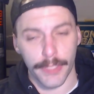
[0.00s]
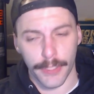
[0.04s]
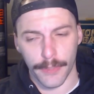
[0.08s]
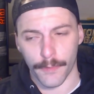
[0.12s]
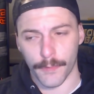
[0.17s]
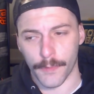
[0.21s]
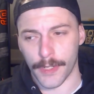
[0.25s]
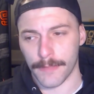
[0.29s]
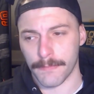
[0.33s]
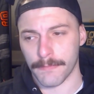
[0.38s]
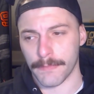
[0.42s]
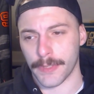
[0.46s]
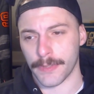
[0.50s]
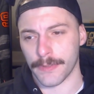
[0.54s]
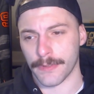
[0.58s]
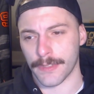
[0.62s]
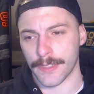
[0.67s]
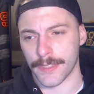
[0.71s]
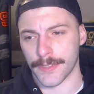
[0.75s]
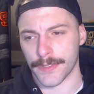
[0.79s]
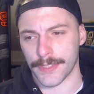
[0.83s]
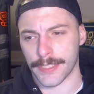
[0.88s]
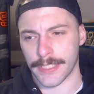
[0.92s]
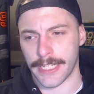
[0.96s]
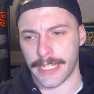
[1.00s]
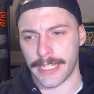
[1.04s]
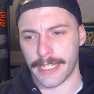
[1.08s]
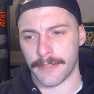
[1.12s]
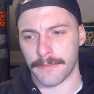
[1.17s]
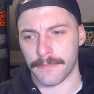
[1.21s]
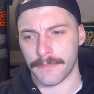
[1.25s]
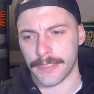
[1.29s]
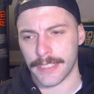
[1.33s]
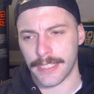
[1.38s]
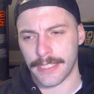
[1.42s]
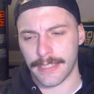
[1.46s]
You won both those
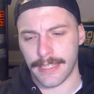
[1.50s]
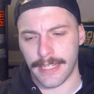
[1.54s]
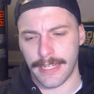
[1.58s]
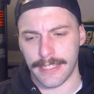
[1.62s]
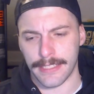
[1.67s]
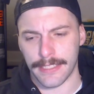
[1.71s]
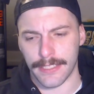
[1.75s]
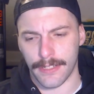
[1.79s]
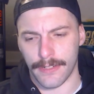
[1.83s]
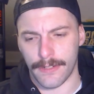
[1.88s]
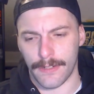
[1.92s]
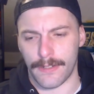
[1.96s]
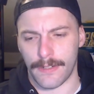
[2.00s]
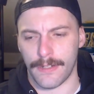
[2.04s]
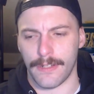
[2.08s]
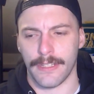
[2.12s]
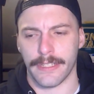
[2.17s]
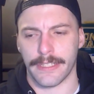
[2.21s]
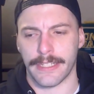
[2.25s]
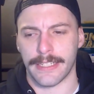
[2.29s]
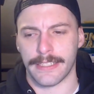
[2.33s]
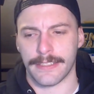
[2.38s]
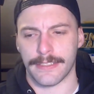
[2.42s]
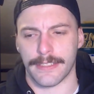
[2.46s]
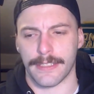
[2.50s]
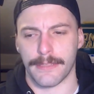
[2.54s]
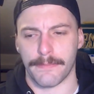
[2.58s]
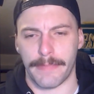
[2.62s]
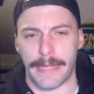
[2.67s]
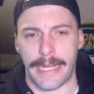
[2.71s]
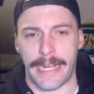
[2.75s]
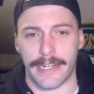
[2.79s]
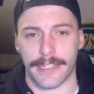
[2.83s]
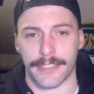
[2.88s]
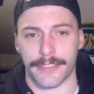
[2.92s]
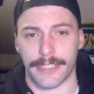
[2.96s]
games, and that's all against the
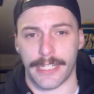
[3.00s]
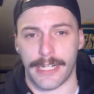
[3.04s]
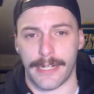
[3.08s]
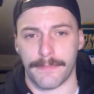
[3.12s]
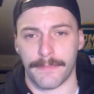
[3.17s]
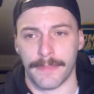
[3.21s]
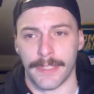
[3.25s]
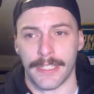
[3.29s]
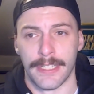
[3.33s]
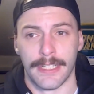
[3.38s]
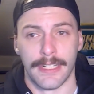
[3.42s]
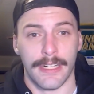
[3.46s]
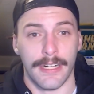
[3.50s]
backdrop